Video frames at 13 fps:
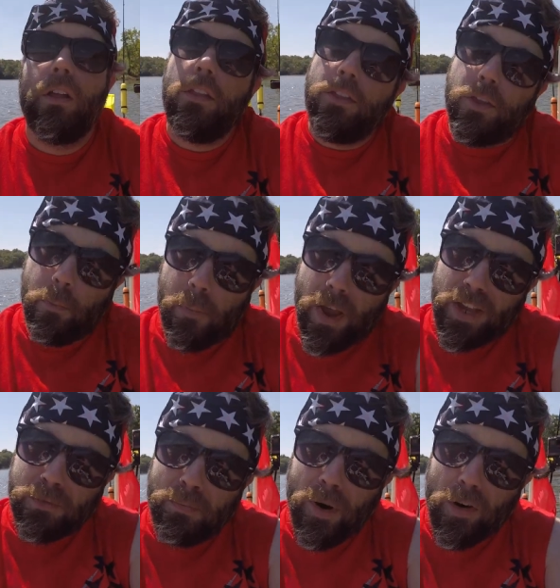The
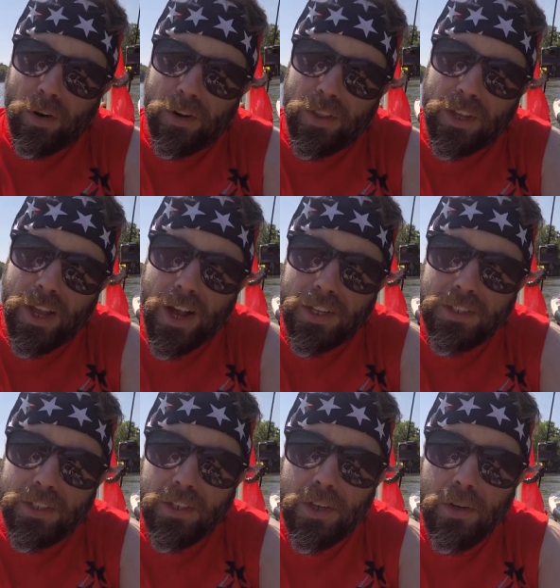best part of the
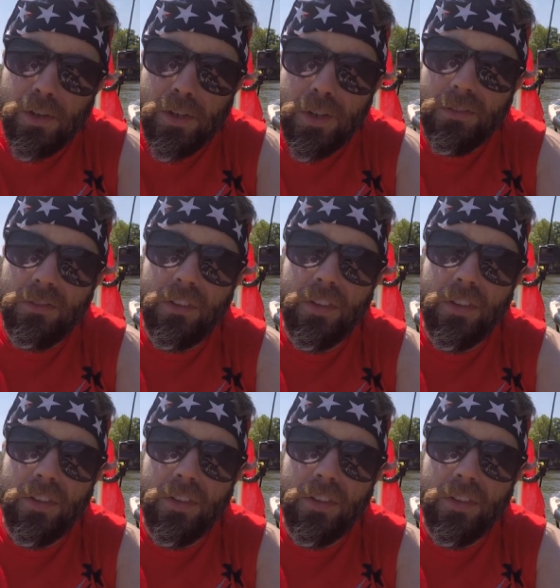Constitution,